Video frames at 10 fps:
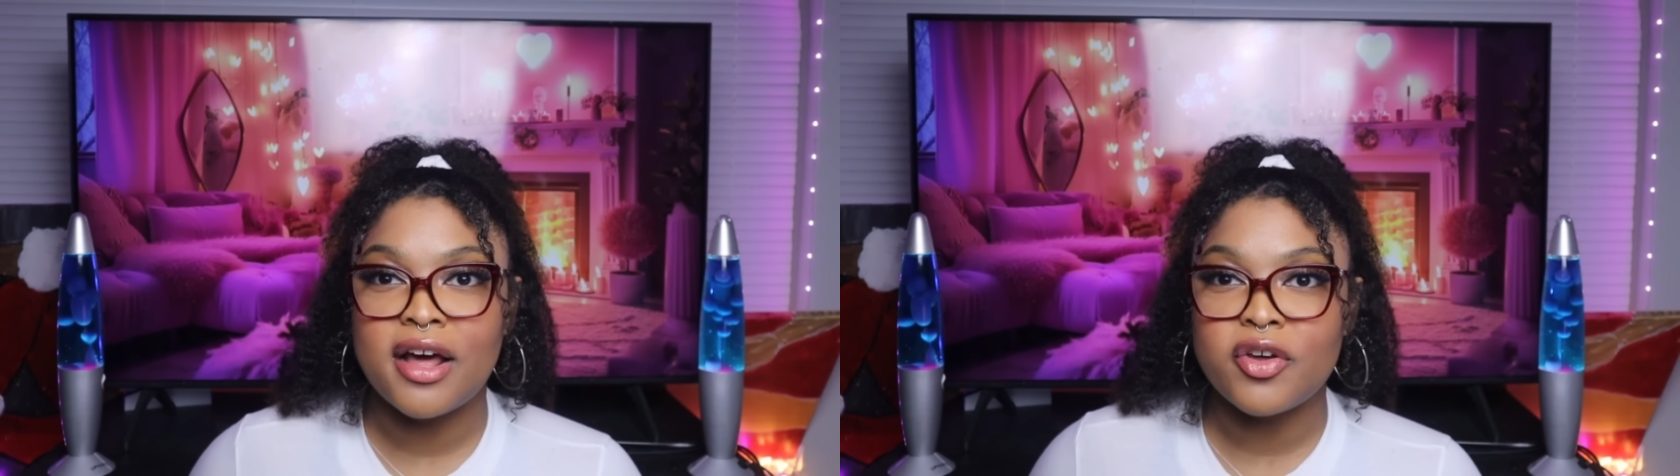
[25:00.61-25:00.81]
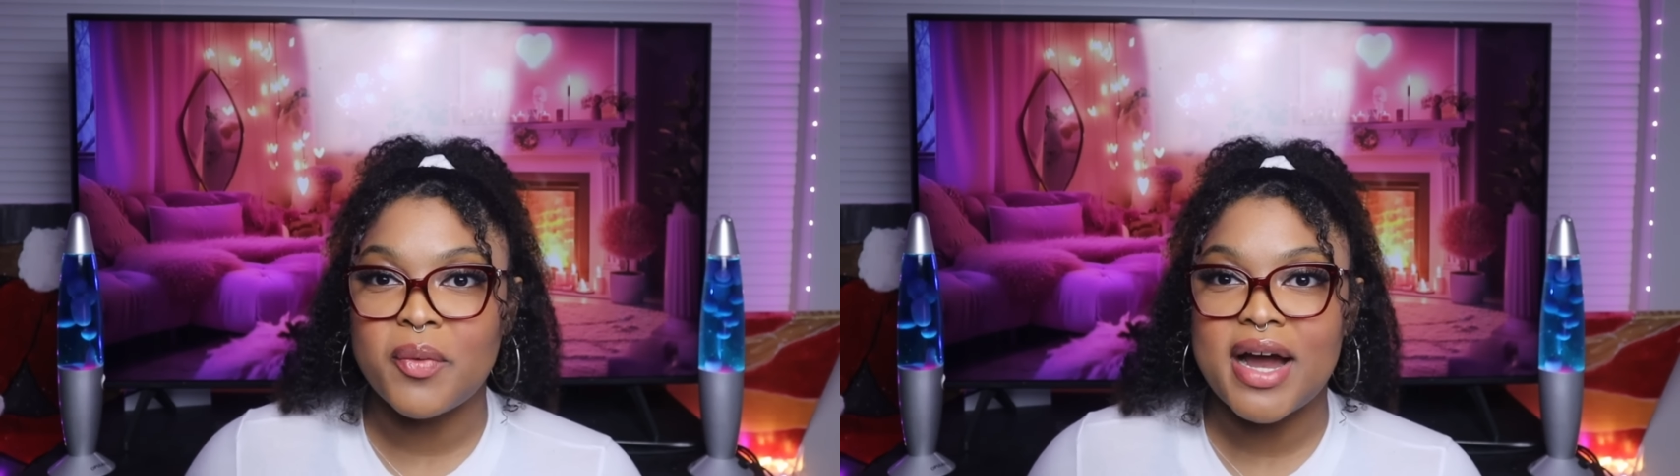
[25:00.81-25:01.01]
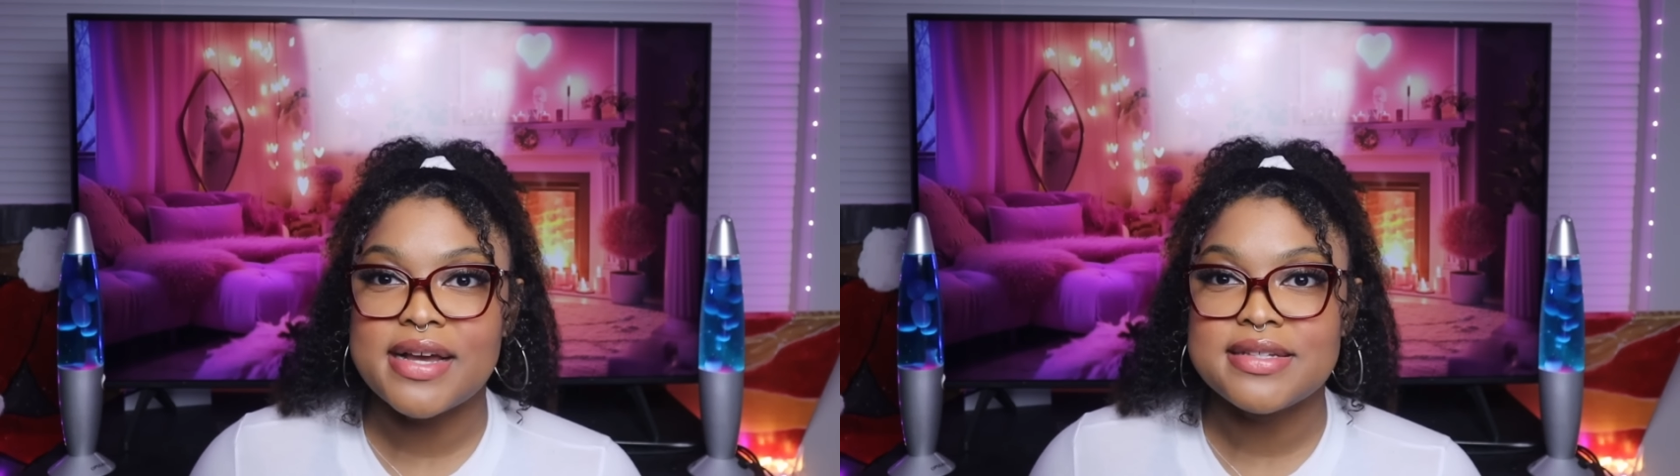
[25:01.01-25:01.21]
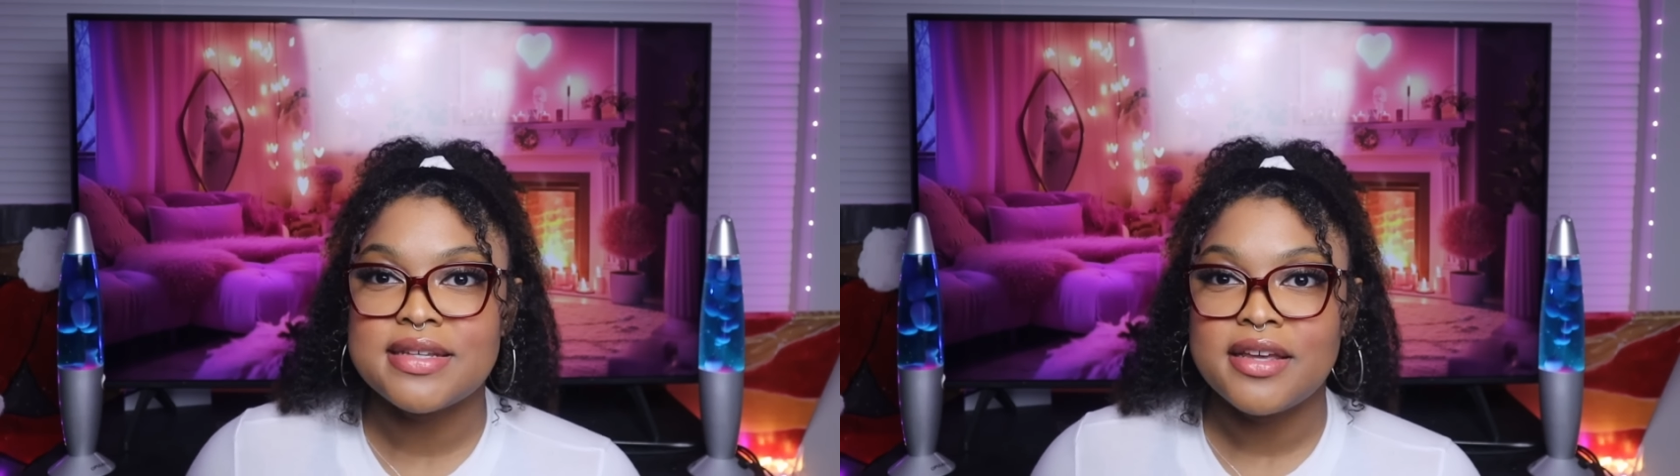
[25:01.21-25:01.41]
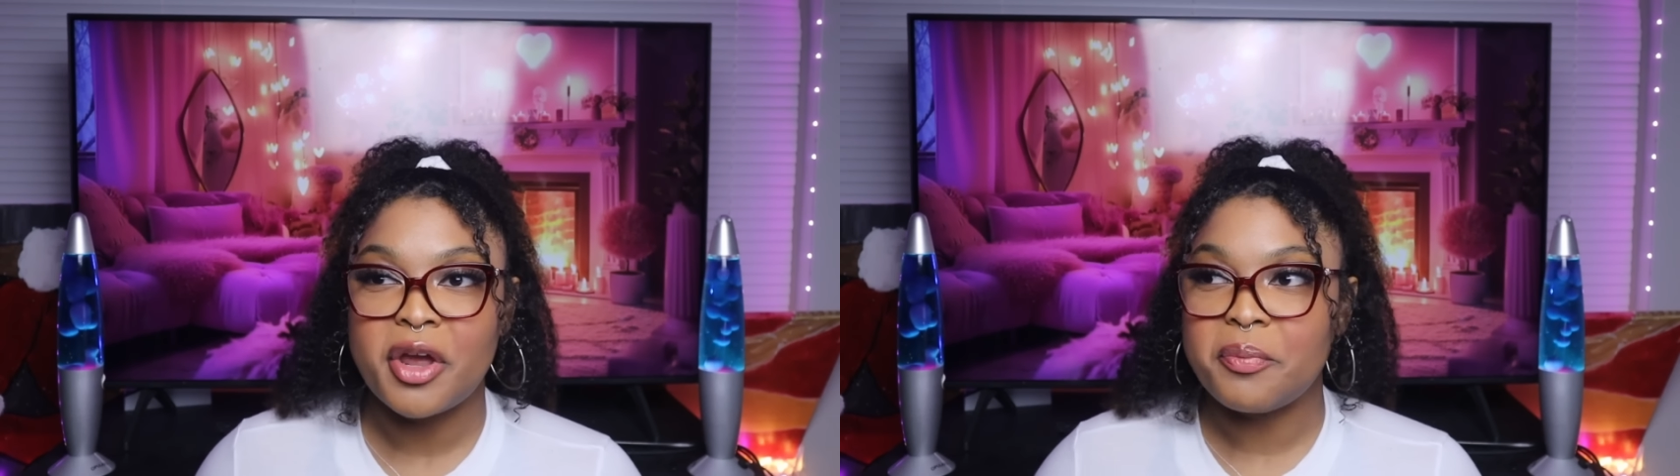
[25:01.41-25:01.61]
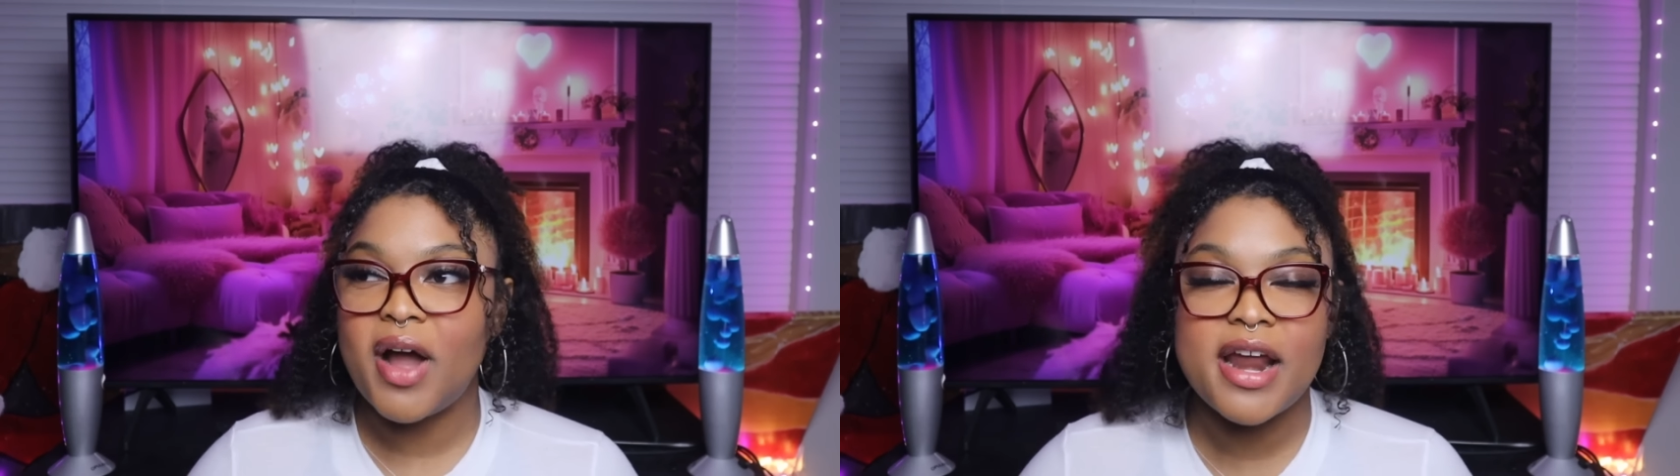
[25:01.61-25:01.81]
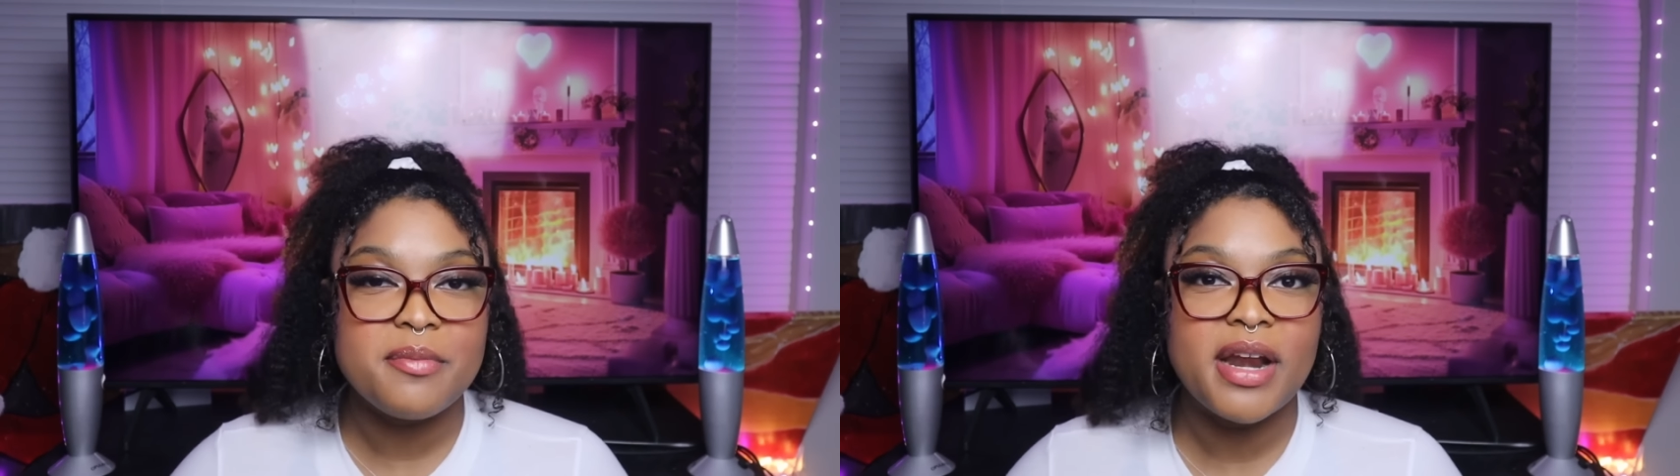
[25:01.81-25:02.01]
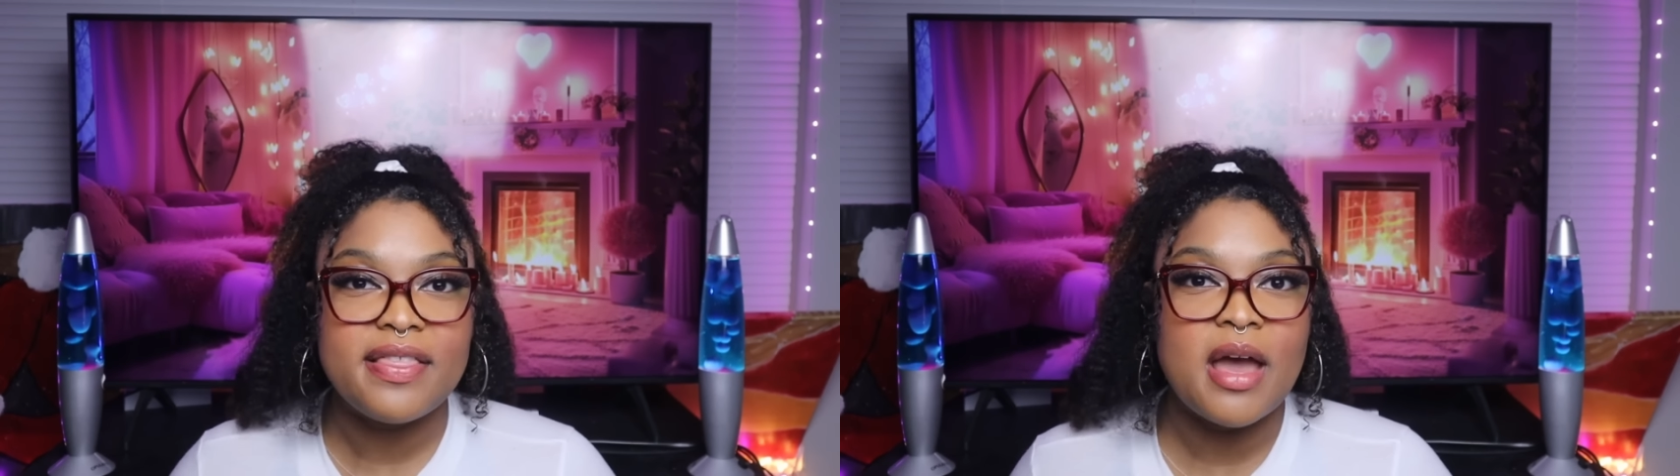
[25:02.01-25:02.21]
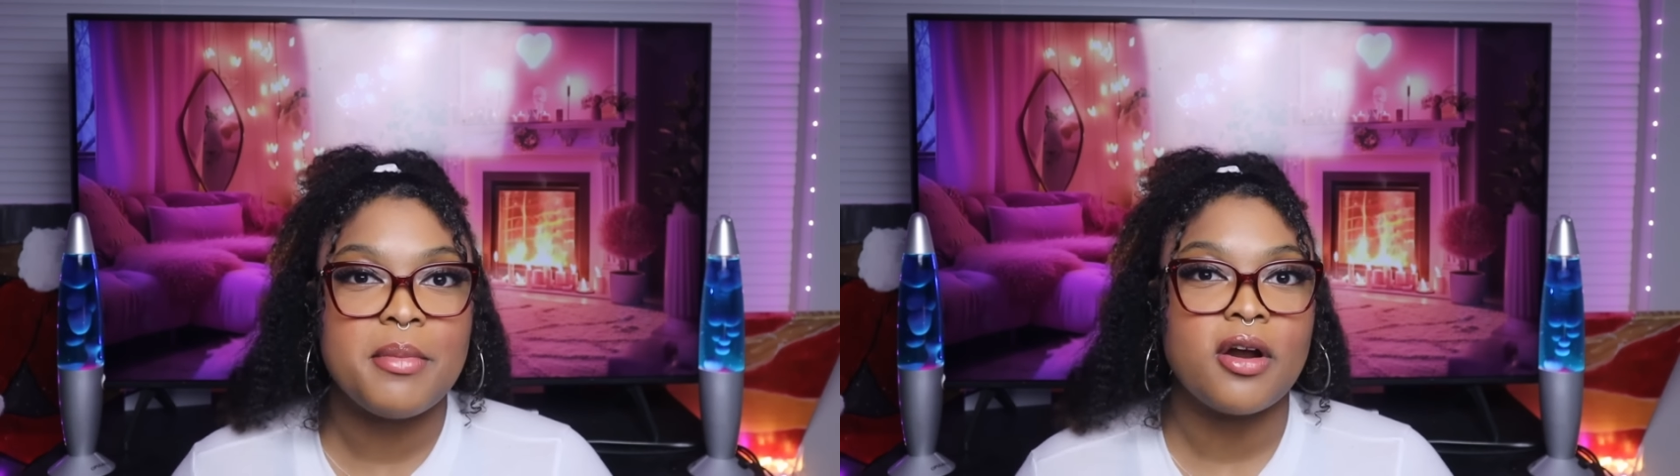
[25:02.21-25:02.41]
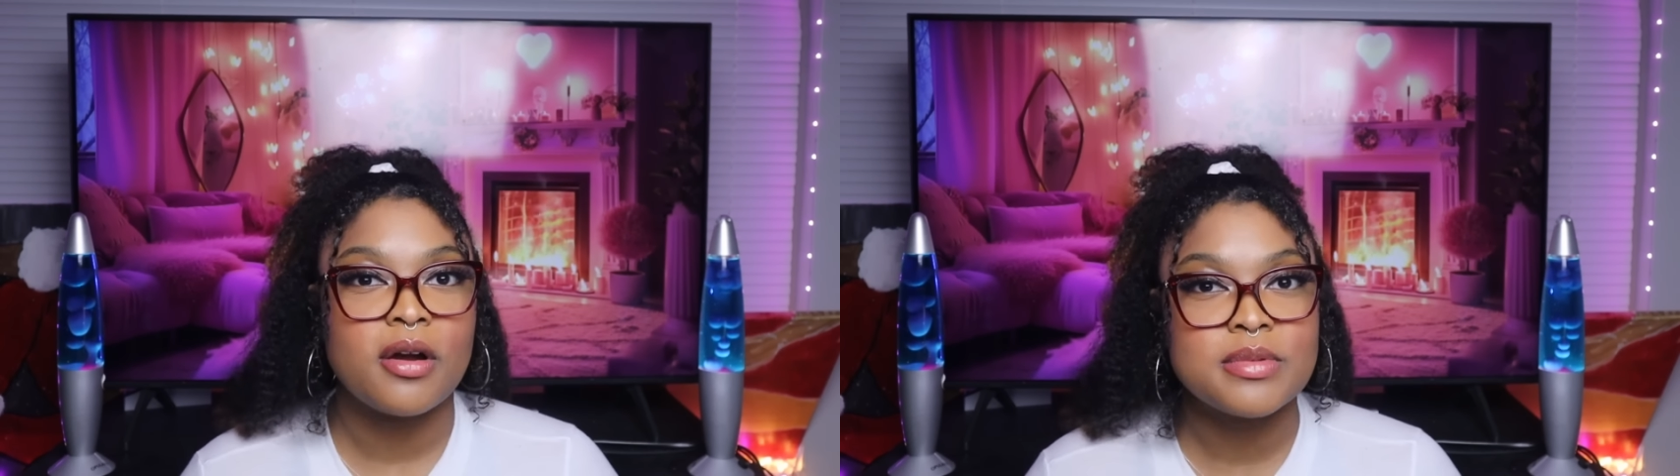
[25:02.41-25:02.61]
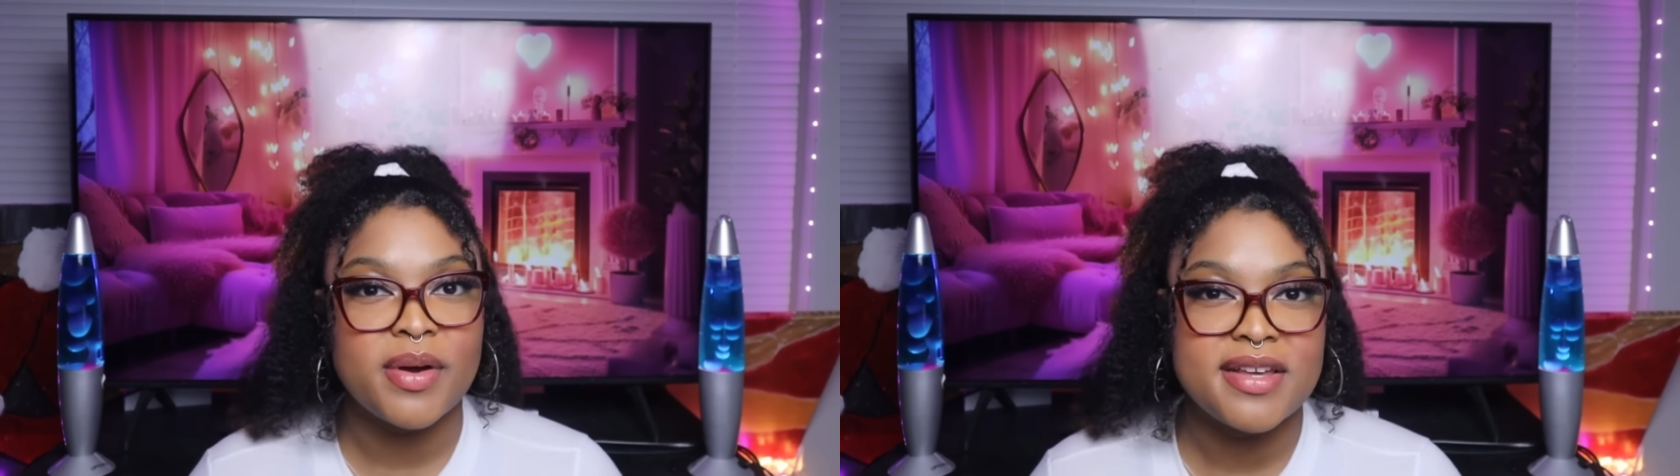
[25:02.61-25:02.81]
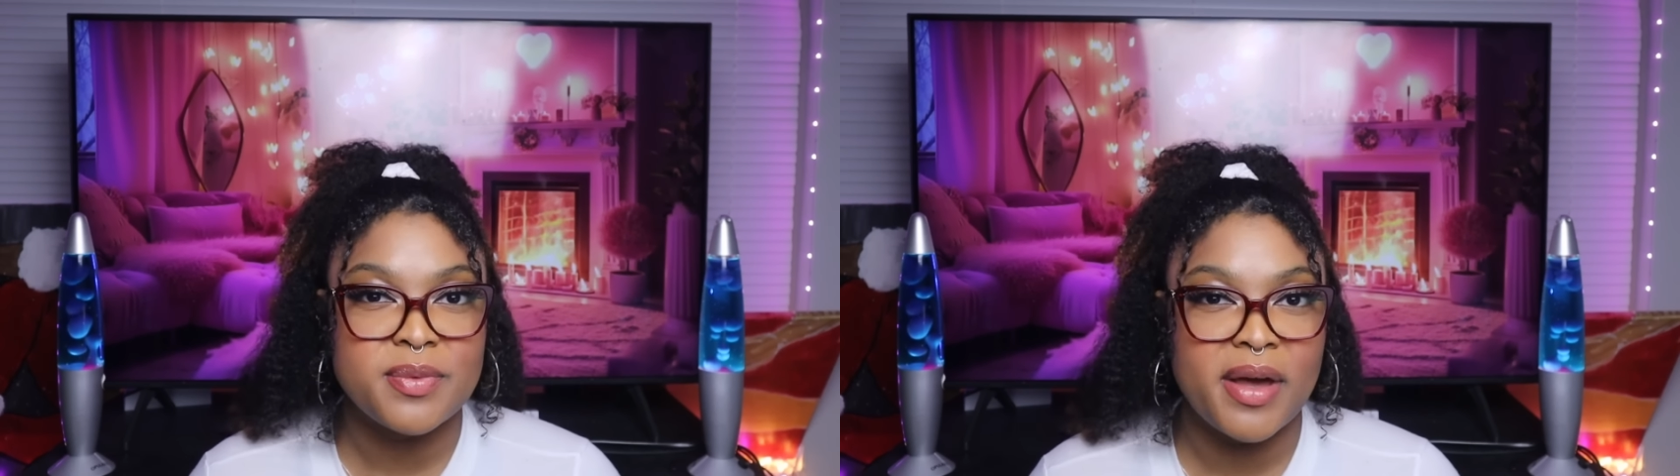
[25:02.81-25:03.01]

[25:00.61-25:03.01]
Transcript: Otherwise, you're kind of putting them in harm's way as